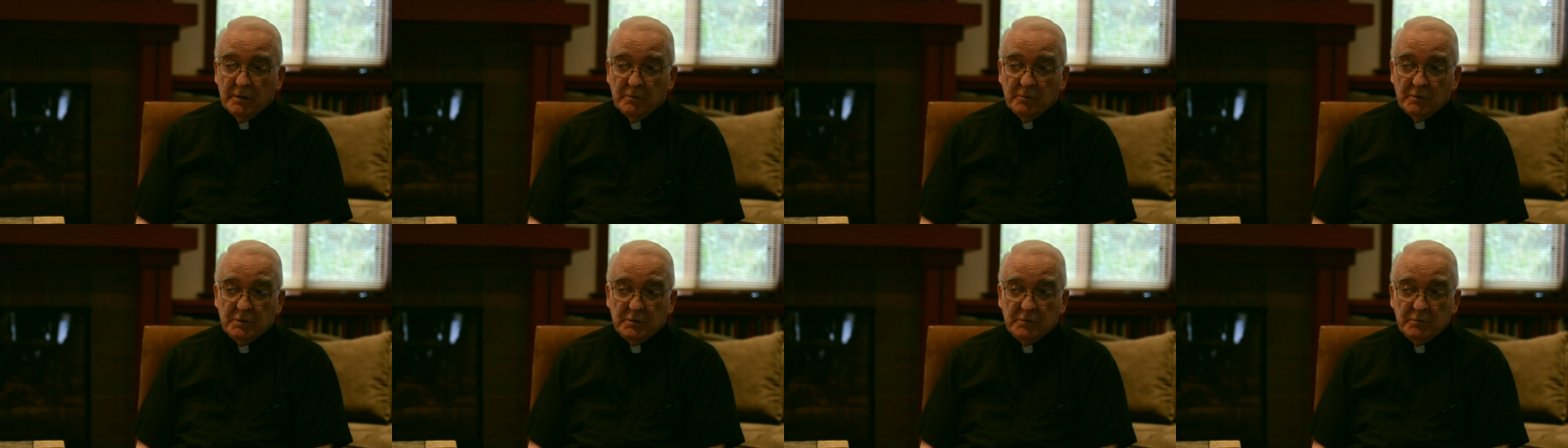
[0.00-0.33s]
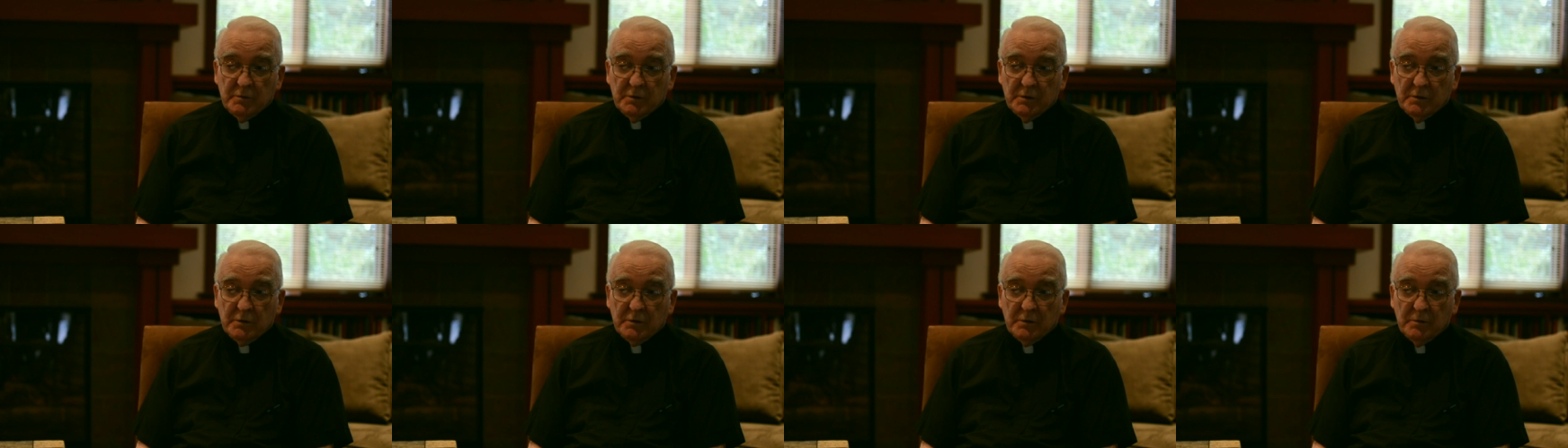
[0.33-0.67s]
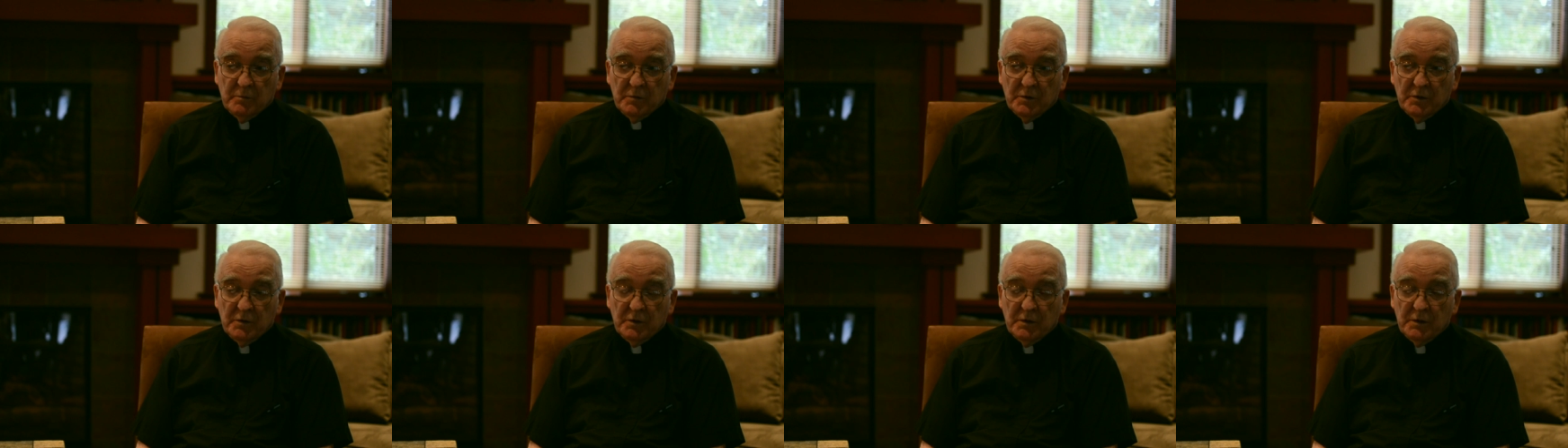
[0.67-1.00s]
there was real
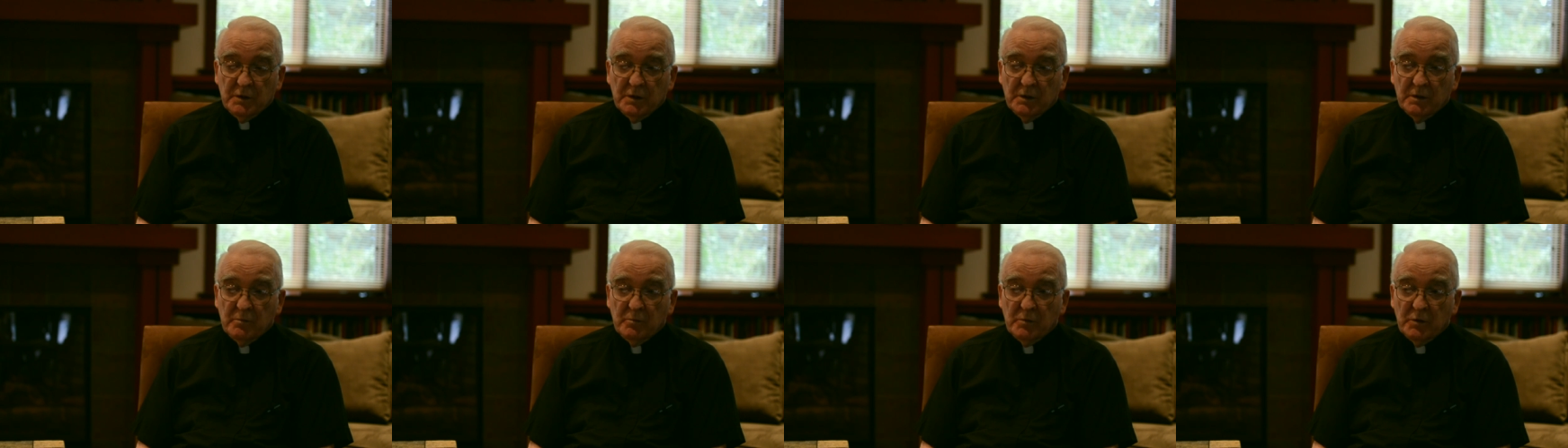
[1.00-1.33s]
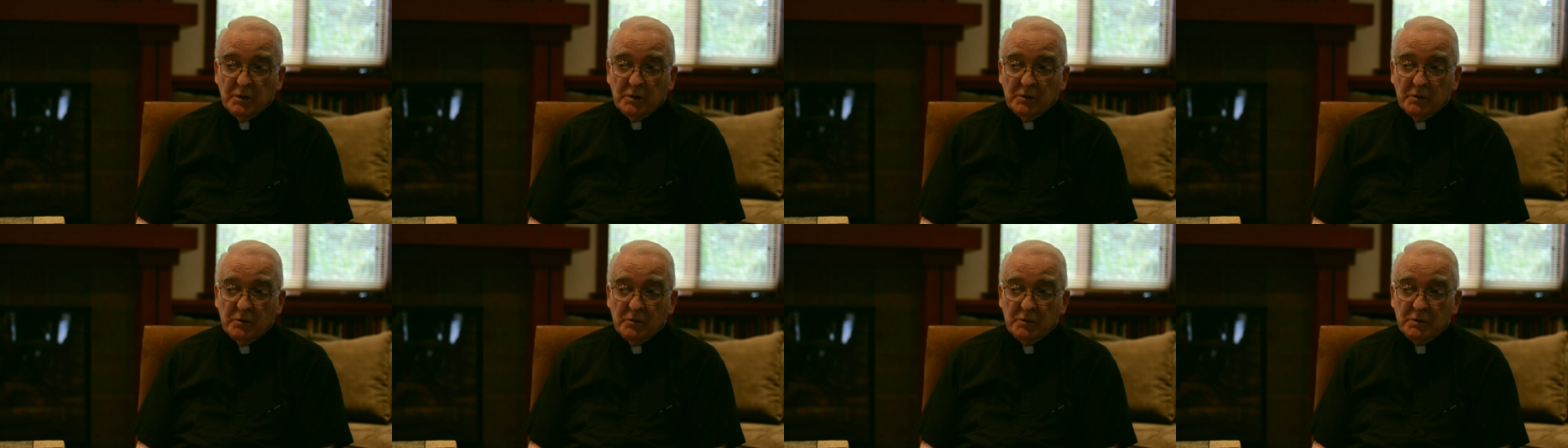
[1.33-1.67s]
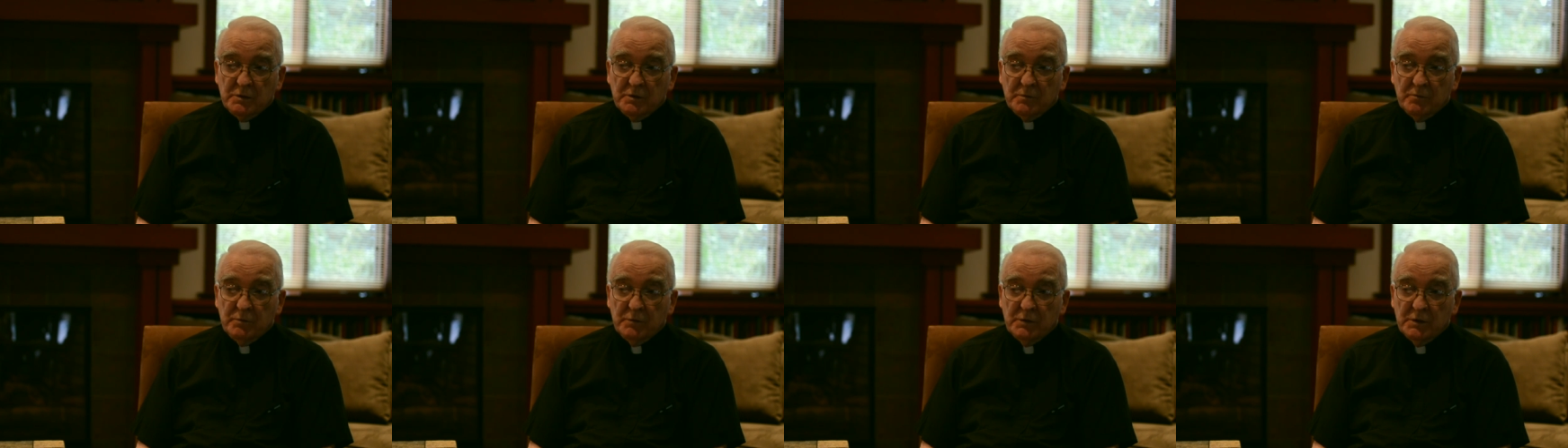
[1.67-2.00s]
community among those